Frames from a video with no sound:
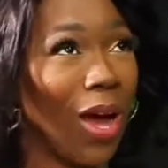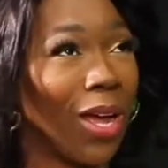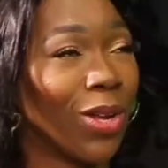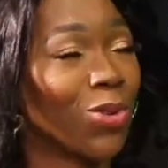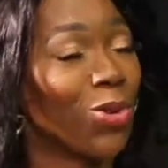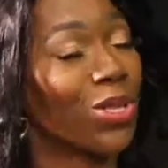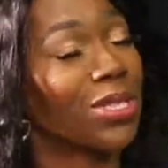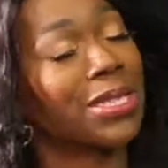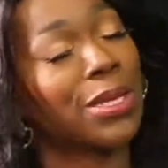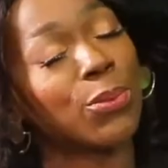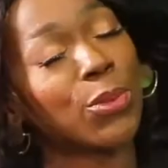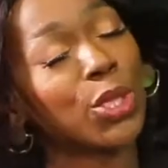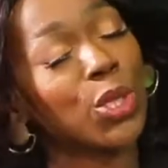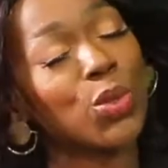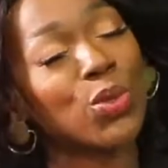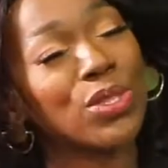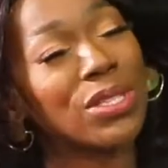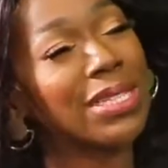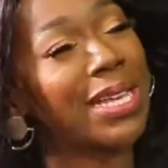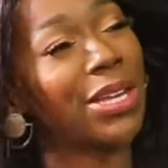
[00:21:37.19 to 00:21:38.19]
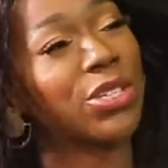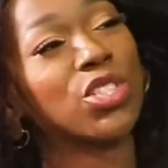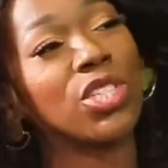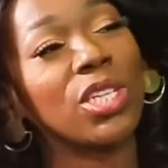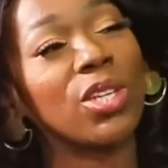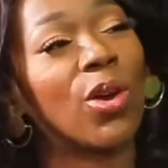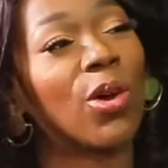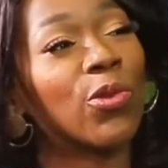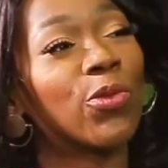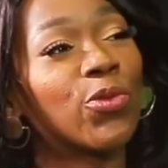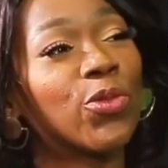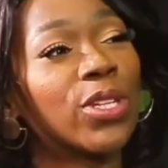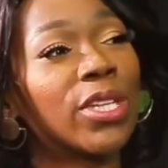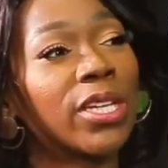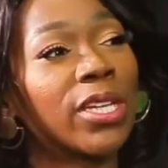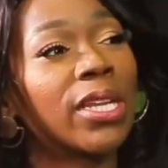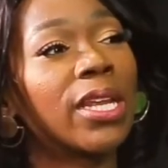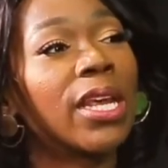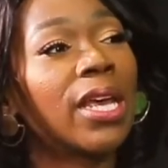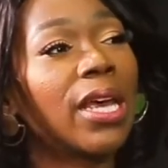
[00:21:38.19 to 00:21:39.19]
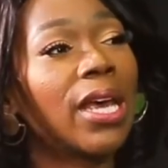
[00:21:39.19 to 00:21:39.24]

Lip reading: are not somebody who's naturally confident,